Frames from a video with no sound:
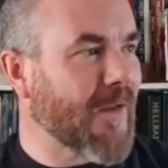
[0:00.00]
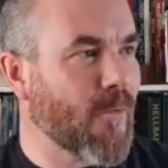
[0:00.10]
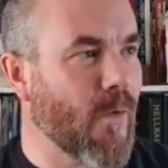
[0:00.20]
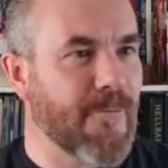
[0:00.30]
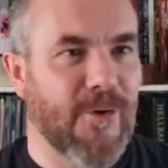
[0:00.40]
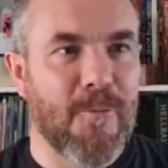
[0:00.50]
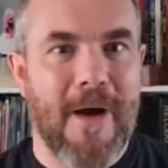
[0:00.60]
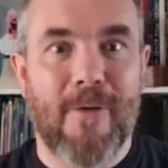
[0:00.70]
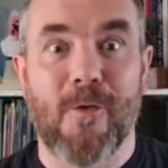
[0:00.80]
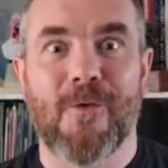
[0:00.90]
when we come
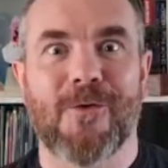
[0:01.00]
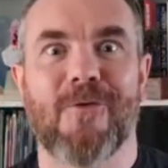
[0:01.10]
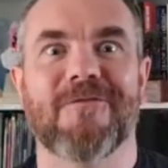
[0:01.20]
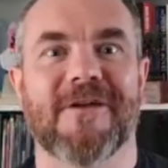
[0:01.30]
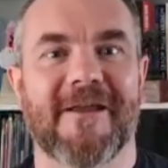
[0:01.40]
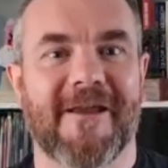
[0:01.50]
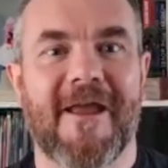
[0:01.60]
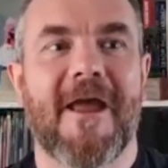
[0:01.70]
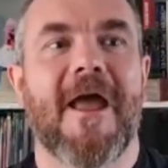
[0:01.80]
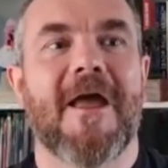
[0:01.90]
back, we're going to go for like
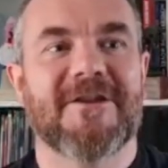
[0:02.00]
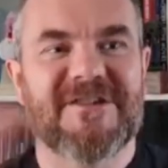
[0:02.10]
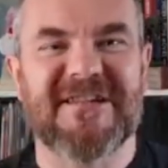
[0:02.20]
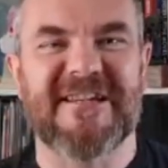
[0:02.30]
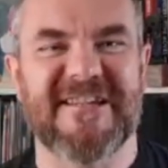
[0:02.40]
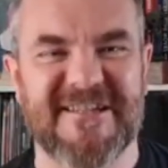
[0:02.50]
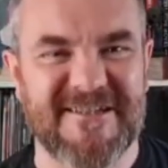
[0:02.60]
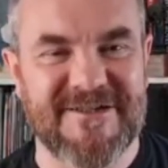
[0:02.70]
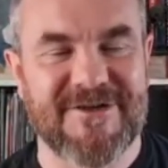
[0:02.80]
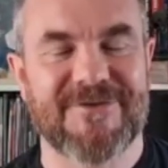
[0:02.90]

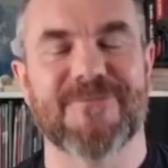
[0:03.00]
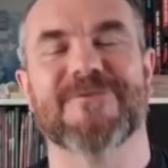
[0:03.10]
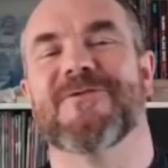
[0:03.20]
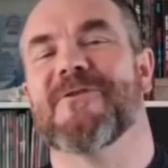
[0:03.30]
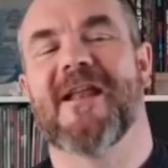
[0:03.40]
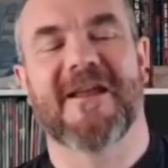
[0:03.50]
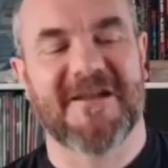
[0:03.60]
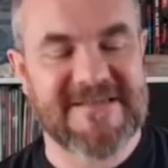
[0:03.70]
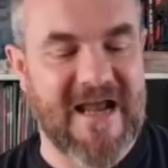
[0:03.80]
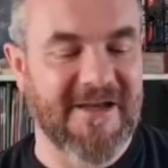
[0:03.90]
seasons. So we're doing like an
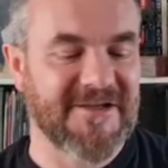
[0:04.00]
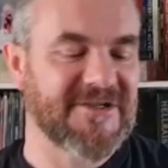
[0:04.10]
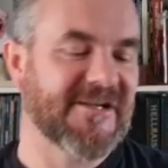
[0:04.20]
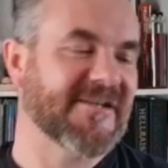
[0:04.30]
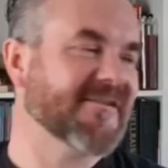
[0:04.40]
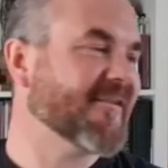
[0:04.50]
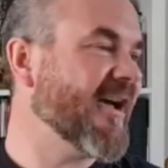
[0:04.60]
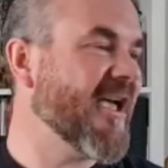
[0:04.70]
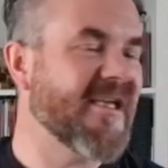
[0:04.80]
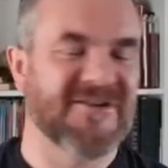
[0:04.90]
Italian season,
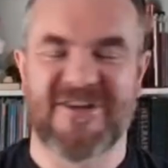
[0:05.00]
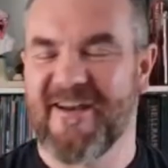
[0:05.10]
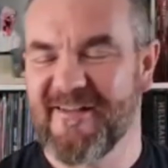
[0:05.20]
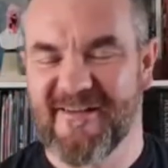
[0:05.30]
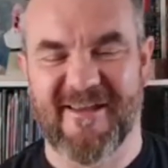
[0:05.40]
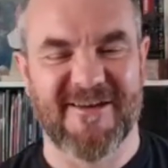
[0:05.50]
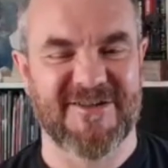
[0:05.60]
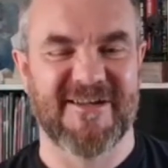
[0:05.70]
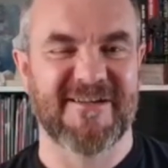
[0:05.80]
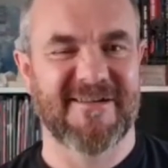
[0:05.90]
a serial killer
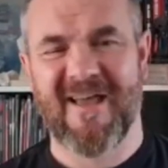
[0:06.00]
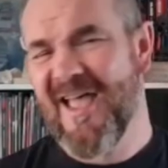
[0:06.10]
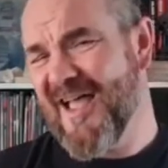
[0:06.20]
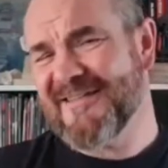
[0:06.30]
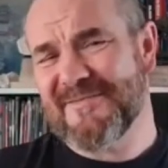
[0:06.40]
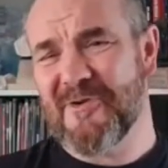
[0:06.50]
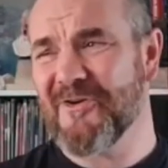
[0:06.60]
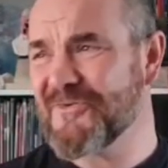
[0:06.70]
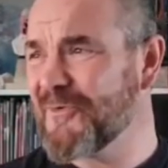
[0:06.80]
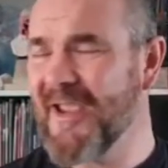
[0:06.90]
season, and to be
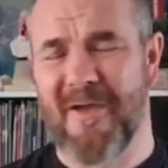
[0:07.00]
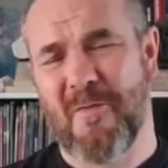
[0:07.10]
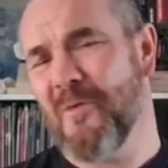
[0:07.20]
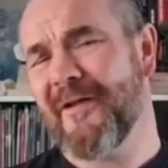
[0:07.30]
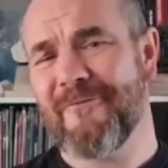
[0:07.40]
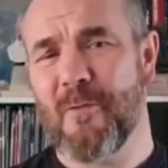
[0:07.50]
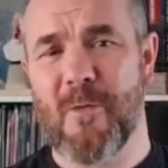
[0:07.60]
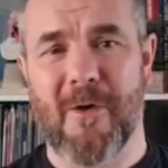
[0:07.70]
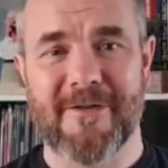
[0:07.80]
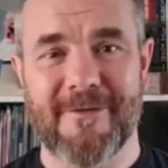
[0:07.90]
honest with you, whatever we
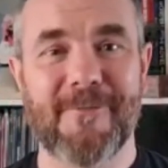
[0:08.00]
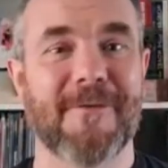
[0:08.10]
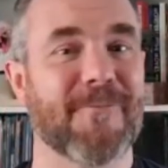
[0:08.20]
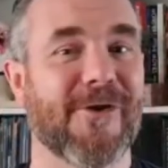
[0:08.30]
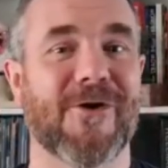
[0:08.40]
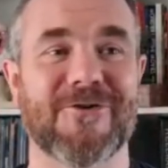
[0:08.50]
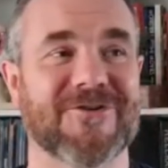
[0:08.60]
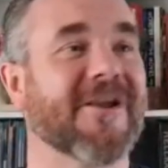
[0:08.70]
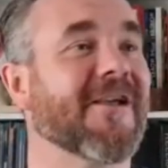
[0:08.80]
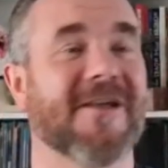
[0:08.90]
want to do, because
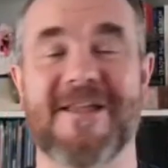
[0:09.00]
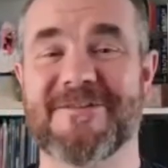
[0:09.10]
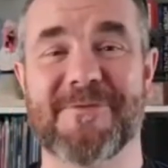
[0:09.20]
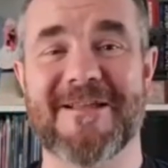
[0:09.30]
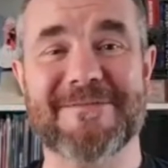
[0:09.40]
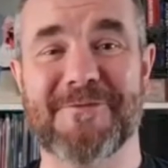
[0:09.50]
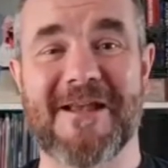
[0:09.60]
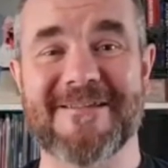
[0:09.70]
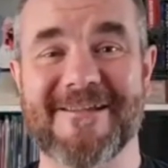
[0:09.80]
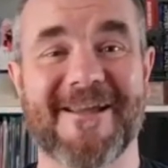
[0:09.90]
it's Splattered
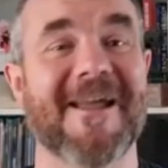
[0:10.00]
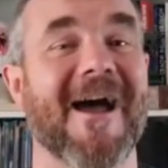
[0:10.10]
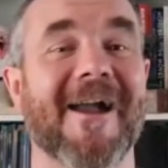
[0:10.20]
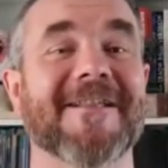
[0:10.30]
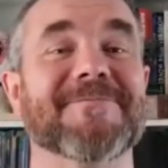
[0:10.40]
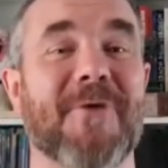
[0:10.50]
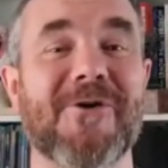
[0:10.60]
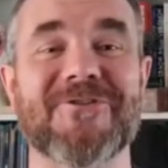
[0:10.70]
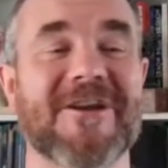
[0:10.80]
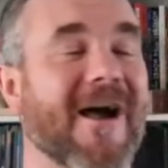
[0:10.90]
Plastic and it's
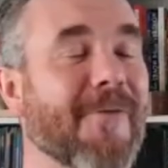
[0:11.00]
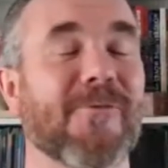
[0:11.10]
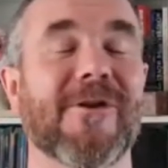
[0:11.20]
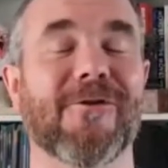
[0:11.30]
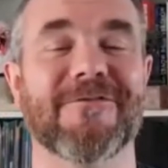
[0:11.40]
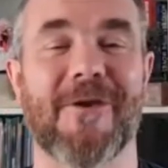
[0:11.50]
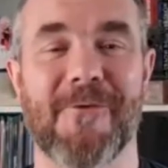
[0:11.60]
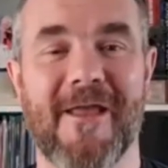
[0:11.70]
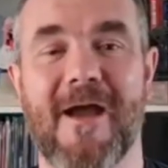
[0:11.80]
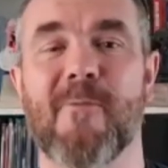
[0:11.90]
boss, and we love
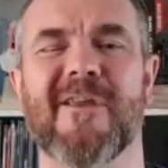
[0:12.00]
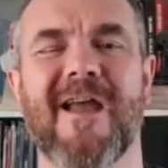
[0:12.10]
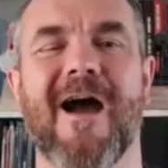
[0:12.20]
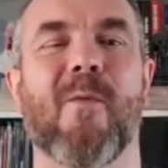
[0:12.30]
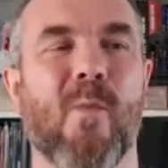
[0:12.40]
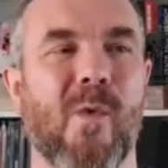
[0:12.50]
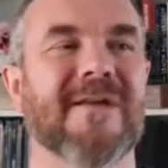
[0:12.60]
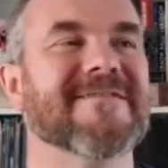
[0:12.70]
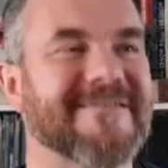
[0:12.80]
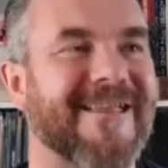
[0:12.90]
doing it, and we can't
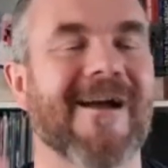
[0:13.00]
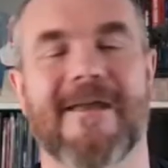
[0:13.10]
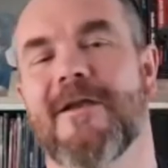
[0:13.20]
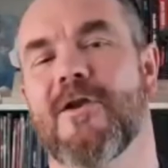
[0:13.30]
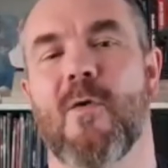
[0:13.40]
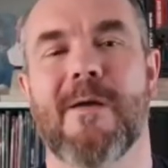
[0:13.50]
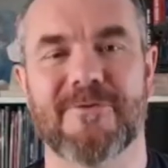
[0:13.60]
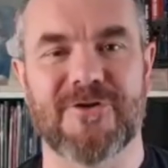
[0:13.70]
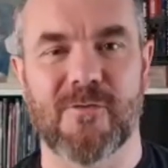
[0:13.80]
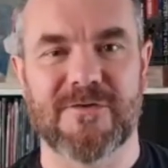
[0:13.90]
wait to start getting new
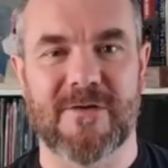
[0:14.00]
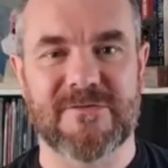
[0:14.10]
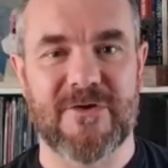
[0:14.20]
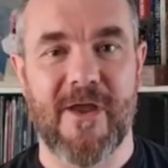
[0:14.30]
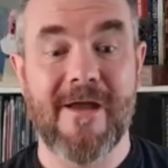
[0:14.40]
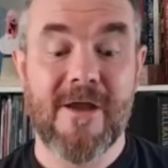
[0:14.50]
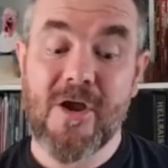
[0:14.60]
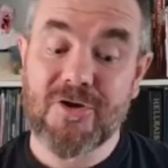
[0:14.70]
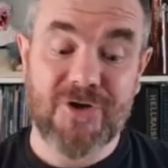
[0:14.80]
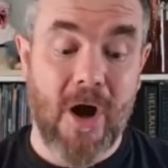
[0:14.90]
episodes out to you.
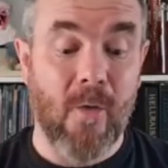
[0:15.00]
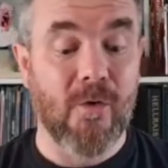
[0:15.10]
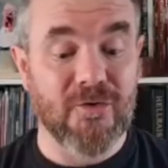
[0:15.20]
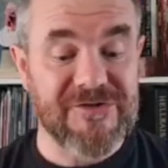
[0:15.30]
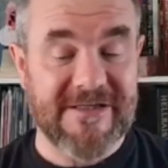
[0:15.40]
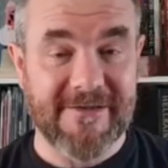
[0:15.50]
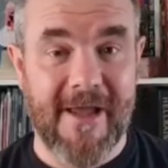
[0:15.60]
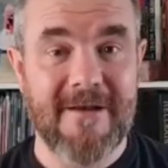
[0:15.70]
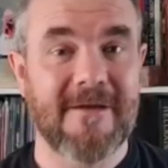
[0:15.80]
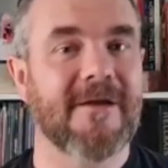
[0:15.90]
So until
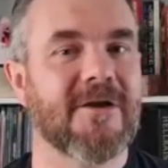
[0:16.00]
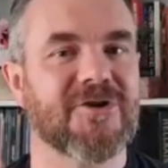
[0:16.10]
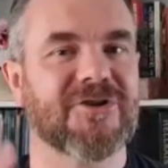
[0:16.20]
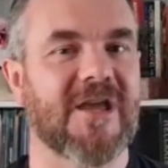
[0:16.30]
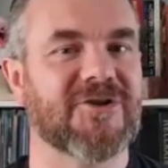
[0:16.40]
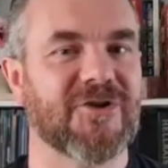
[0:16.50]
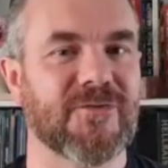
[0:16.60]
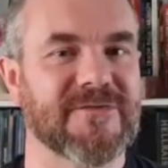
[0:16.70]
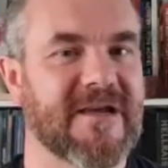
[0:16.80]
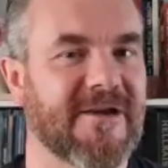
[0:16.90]
then, stay
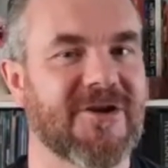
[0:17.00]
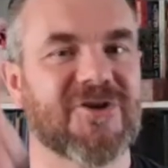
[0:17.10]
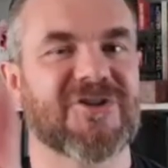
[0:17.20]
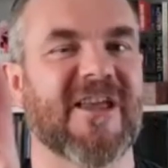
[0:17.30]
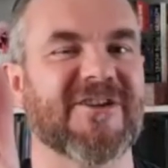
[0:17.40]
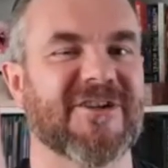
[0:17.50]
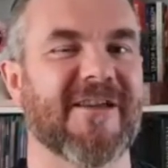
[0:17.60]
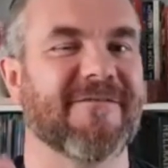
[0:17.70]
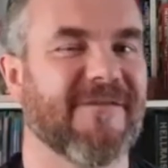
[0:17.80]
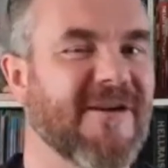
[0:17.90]
tuned, stay
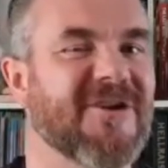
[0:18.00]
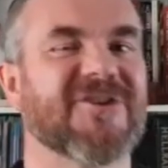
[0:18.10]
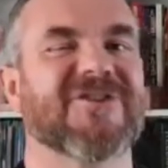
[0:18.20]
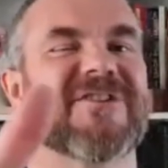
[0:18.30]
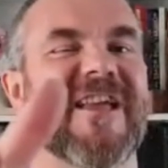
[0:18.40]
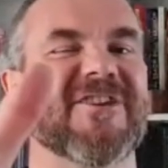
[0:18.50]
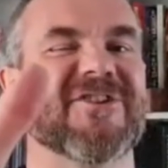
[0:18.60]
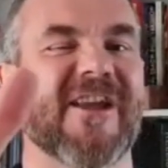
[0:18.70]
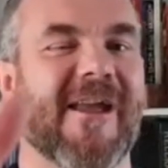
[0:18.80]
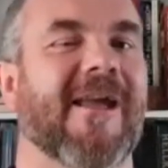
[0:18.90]
safe, stay
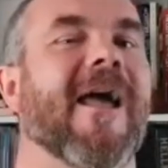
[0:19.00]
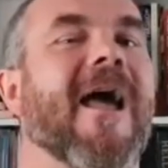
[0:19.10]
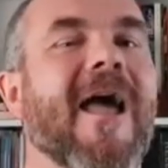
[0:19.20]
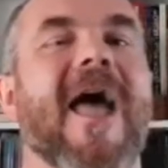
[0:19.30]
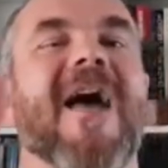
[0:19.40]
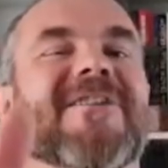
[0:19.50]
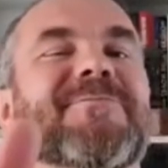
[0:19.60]
sick. S